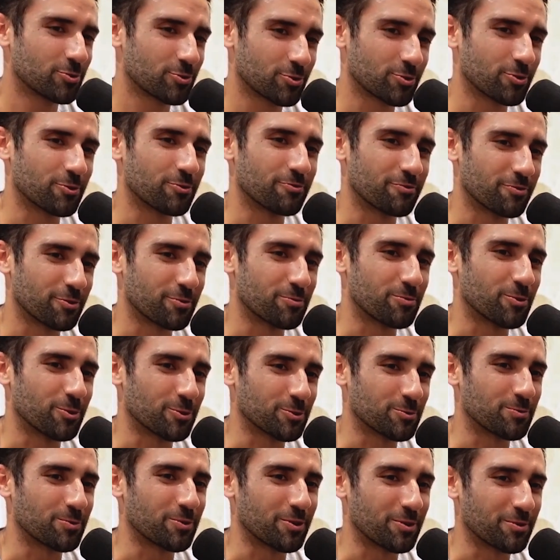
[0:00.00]
True for the
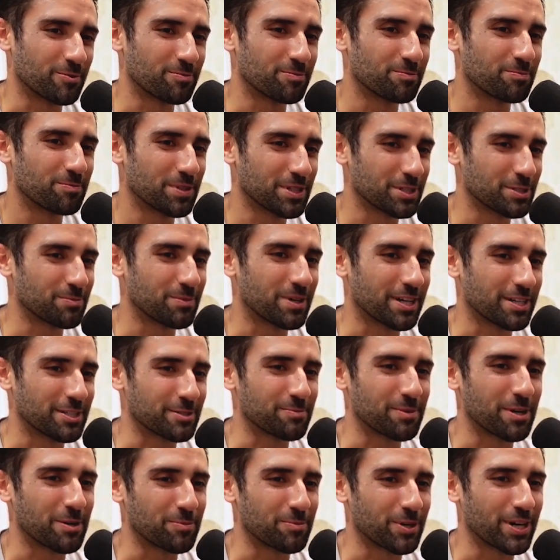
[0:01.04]
most part, plus
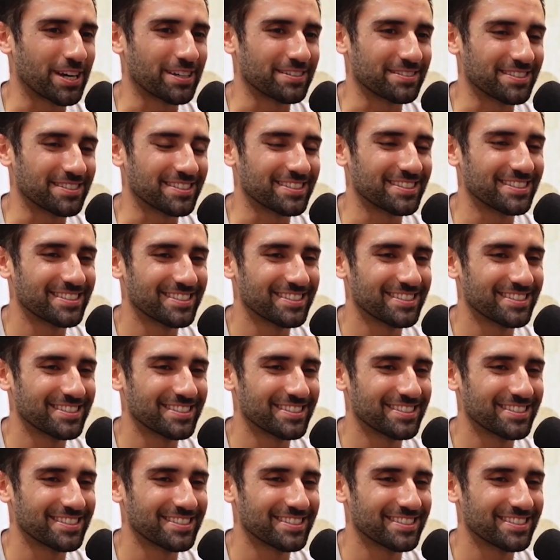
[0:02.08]
minus malpractice.